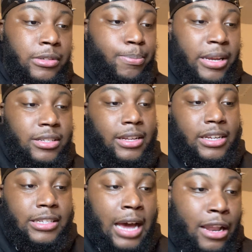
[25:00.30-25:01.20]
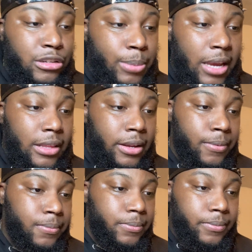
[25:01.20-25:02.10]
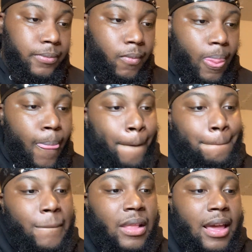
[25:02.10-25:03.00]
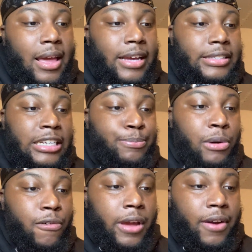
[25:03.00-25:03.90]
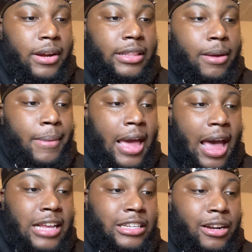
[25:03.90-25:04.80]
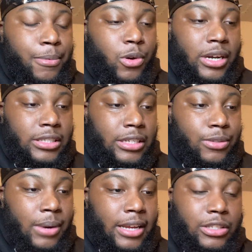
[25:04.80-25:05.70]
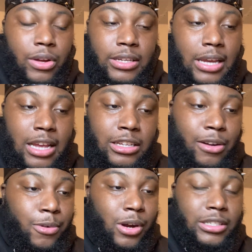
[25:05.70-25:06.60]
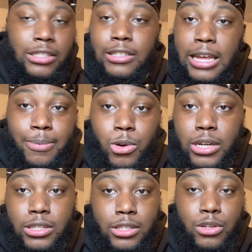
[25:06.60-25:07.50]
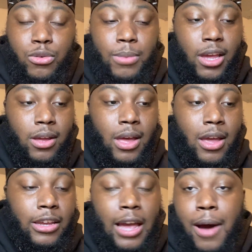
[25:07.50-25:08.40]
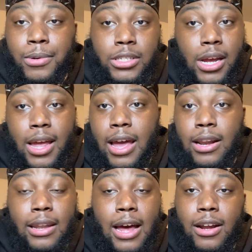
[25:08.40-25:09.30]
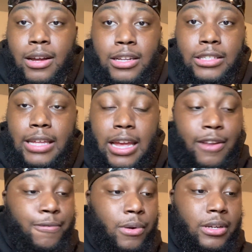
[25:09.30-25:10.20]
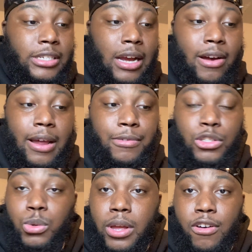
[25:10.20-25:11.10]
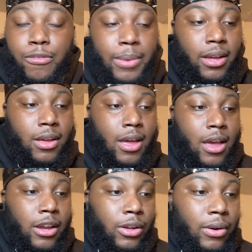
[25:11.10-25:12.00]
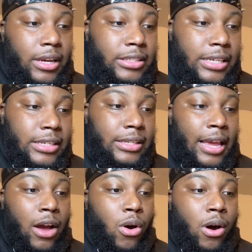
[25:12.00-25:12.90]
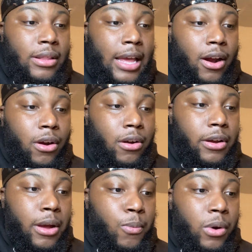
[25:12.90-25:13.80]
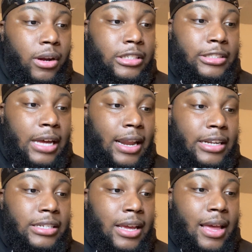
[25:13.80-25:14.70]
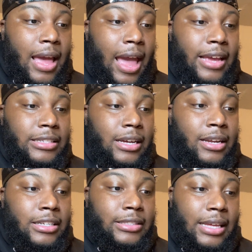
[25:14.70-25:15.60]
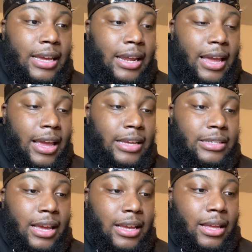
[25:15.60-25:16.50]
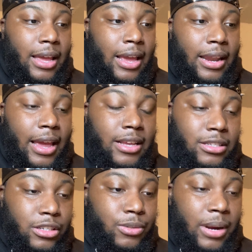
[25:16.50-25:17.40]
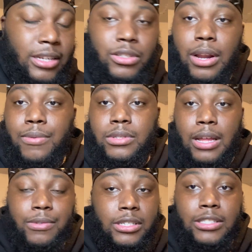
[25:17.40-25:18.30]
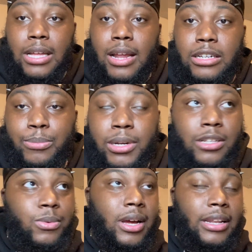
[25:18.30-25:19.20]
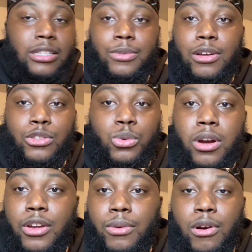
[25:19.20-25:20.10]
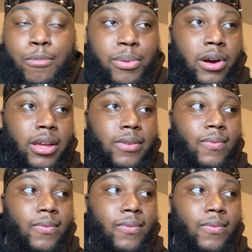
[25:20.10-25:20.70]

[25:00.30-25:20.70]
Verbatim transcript: was basically the scholars back then. It says both hearing them and asking them questions, right? So he is asking them questions, deep questions too, man. Yahweh I had a lot of understanding for a child that was 12, man. You know, and it says, and all that heard him were astonished at his understanding and his an and answers, right? So they was they was astonished because what this little 12 year old boy,